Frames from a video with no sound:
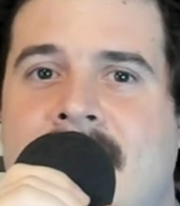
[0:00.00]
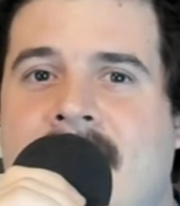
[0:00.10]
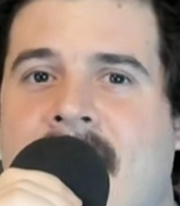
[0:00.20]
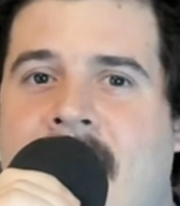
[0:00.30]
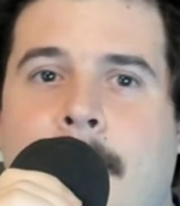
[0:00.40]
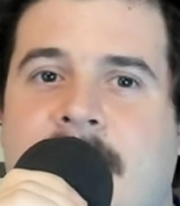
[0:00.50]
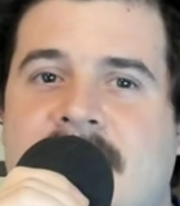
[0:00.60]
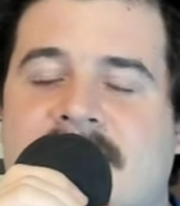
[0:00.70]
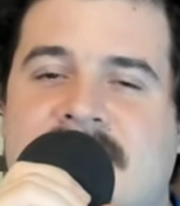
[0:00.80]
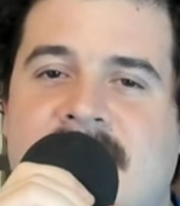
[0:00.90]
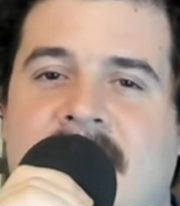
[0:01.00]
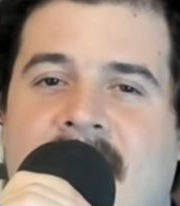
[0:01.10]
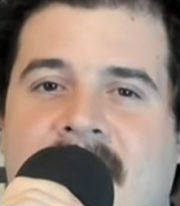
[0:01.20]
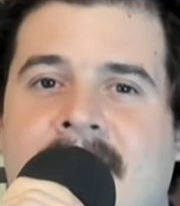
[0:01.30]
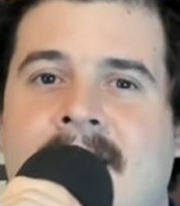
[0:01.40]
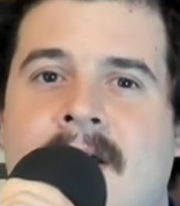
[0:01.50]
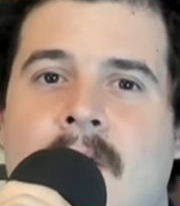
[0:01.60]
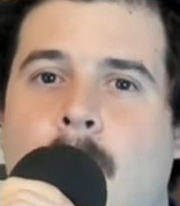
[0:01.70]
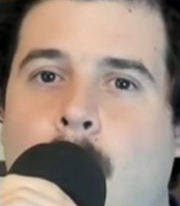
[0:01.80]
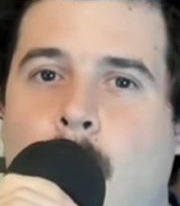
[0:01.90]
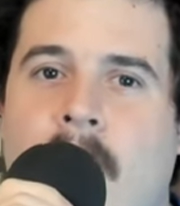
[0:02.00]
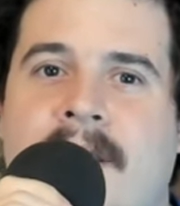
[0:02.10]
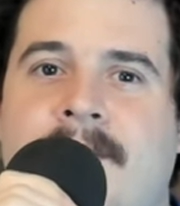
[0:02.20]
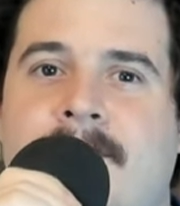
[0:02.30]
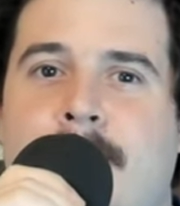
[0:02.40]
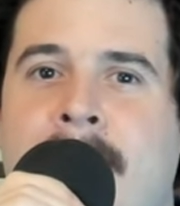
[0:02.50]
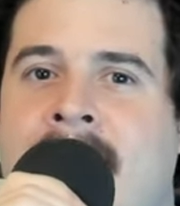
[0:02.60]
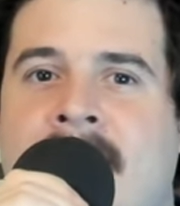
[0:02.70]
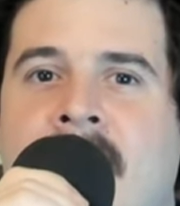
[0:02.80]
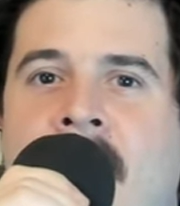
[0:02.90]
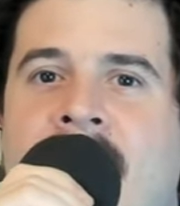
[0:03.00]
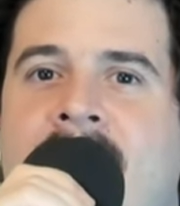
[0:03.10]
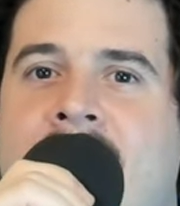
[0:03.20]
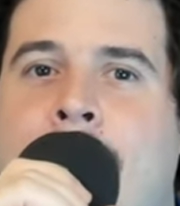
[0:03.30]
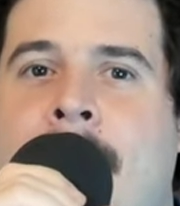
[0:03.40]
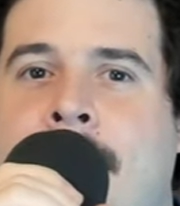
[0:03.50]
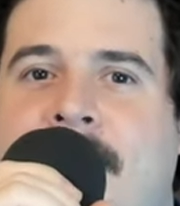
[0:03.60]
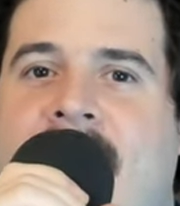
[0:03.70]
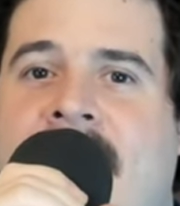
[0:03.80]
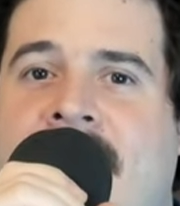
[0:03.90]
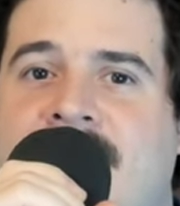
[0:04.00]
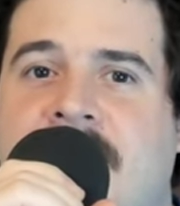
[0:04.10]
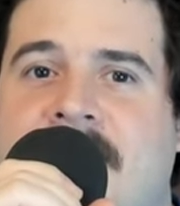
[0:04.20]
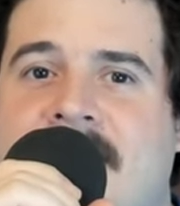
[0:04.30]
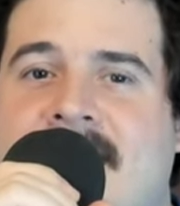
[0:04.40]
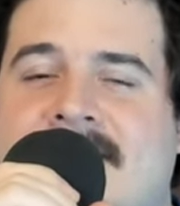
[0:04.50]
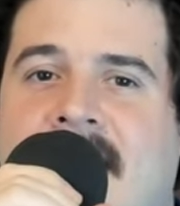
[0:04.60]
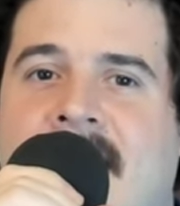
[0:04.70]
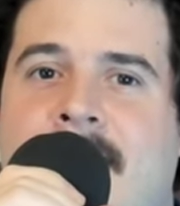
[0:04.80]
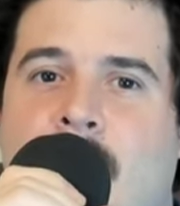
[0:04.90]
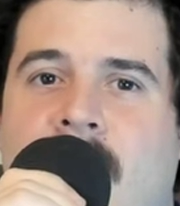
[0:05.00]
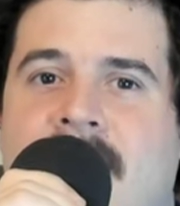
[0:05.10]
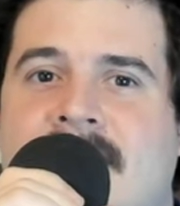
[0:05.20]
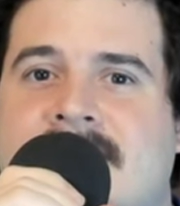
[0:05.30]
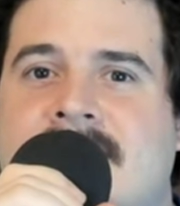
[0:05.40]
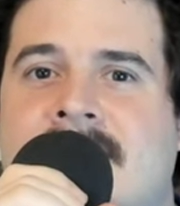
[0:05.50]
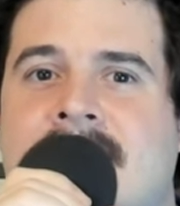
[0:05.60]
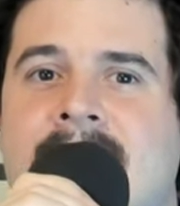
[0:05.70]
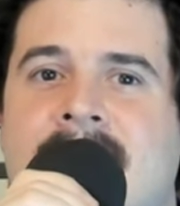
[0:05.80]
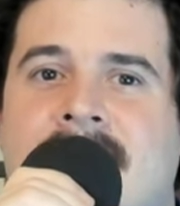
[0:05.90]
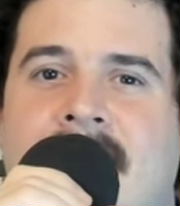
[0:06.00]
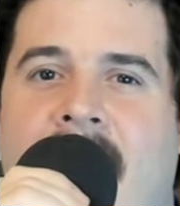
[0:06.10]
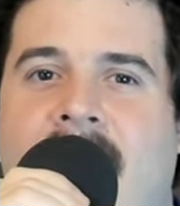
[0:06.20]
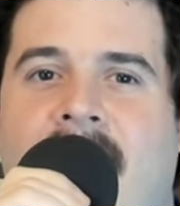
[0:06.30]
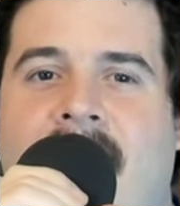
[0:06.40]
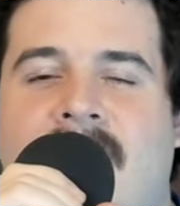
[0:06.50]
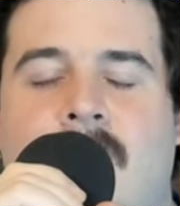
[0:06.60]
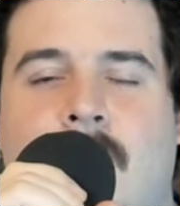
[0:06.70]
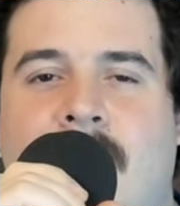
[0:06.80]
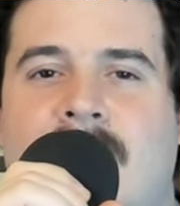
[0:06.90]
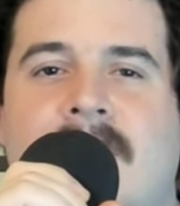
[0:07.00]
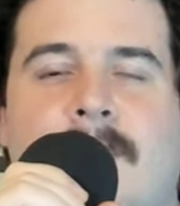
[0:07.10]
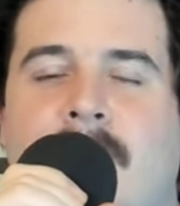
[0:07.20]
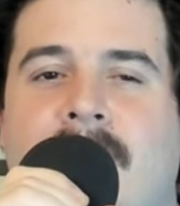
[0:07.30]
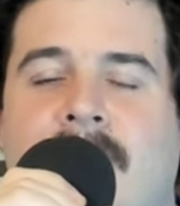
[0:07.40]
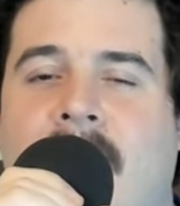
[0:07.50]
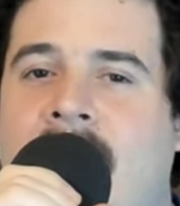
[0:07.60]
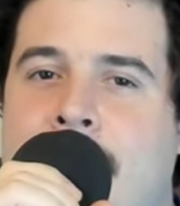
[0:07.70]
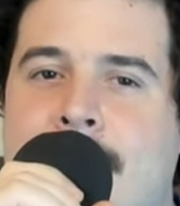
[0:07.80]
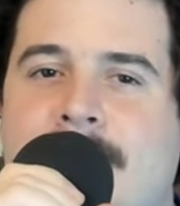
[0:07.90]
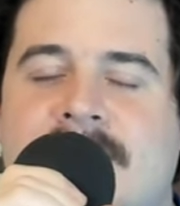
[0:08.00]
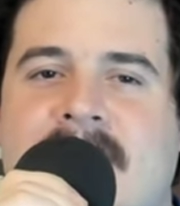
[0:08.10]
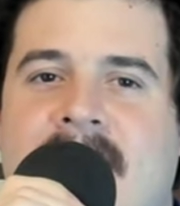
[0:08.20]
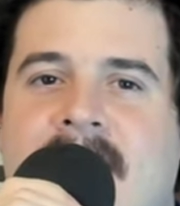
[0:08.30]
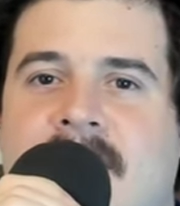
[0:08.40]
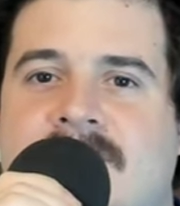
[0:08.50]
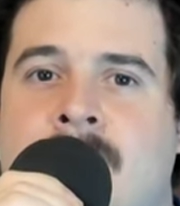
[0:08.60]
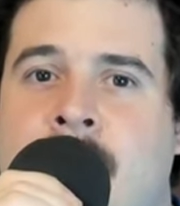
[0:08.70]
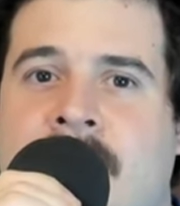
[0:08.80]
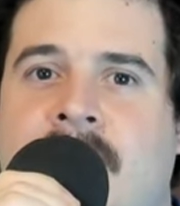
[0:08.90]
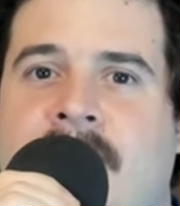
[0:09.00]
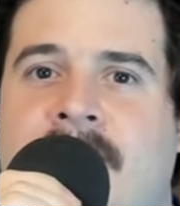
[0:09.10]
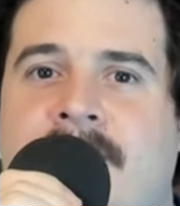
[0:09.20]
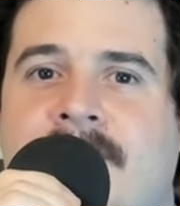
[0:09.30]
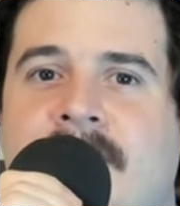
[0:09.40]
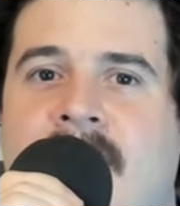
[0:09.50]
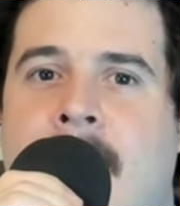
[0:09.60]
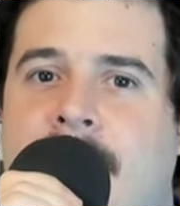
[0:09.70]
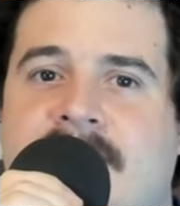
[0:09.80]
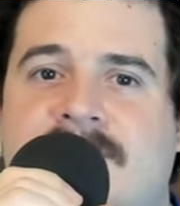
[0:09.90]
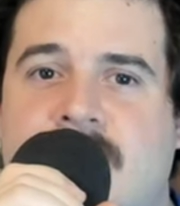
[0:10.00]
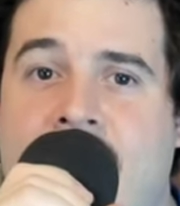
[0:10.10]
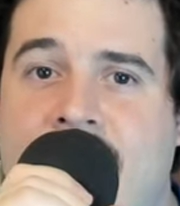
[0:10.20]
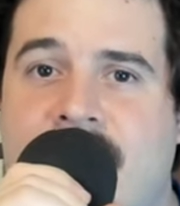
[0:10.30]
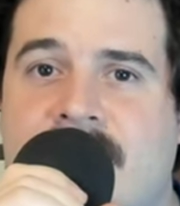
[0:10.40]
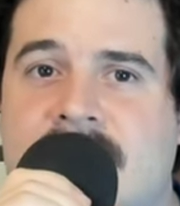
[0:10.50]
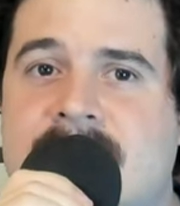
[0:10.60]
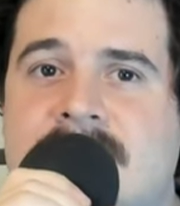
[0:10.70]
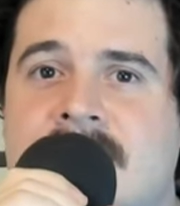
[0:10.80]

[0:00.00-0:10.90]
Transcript: happy to see that. One big knock I probably have during that time was I agree with what a lot of people say on Twitter and a couple of drivers